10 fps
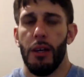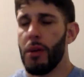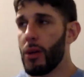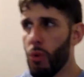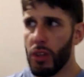
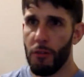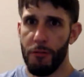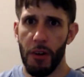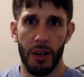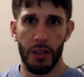Be like, what
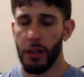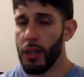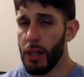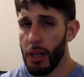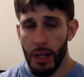the fuck?
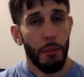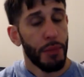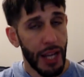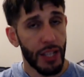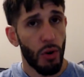
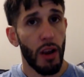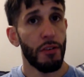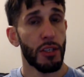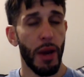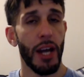That's Ryan
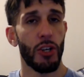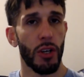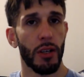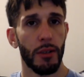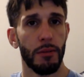Fitzpatrick.